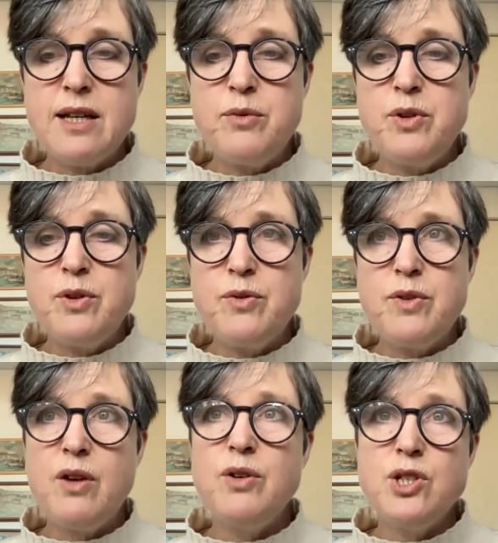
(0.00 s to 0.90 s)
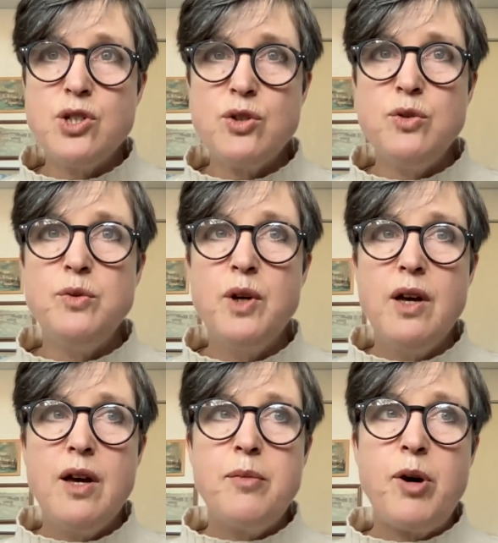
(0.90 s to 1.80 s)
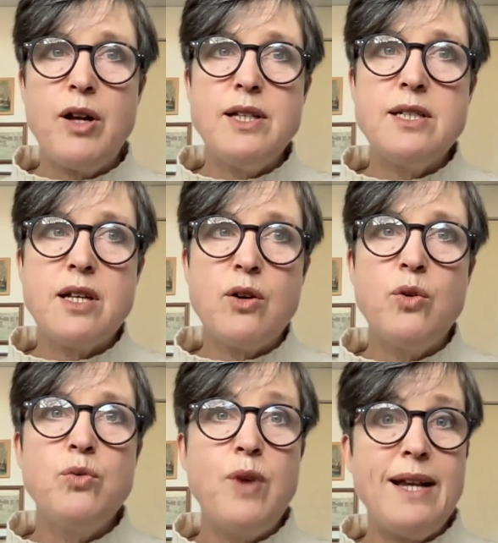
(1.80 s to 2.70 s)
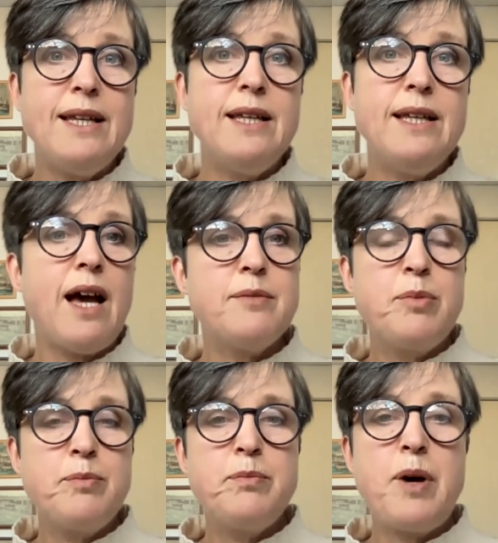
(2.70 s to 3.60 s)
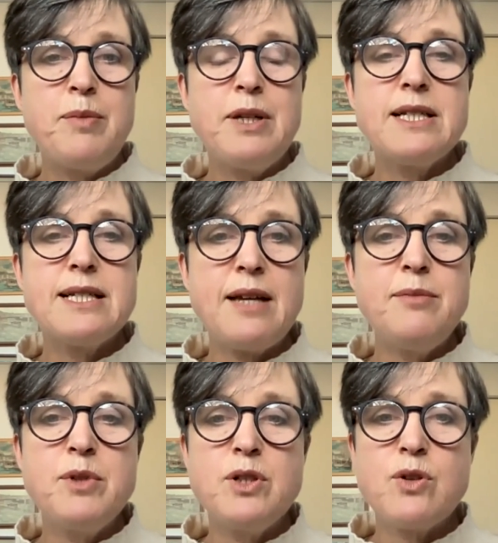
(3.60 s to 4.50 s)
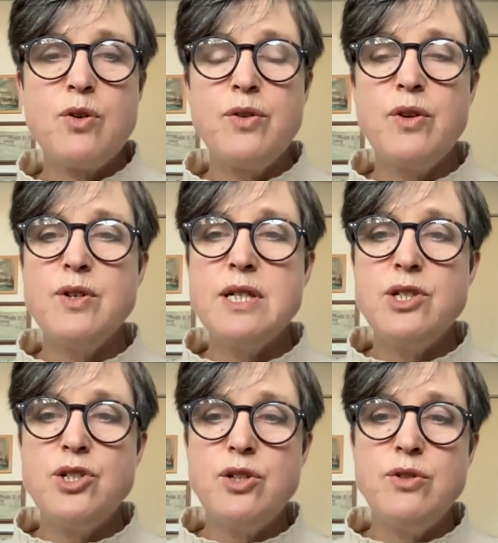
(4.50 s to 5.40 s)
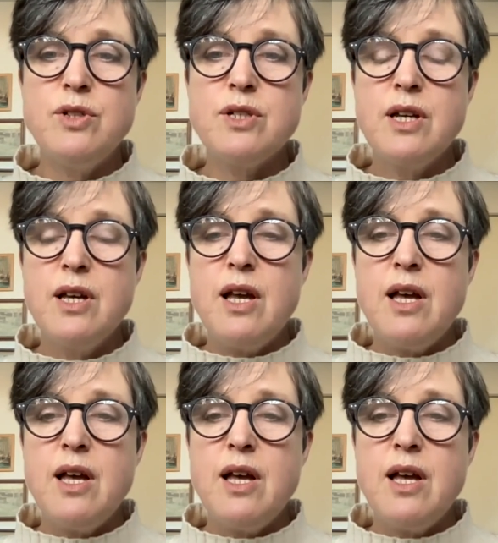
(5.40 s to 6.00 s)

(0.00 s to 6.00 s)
They were the, the only two parties that already had public statements on those issues,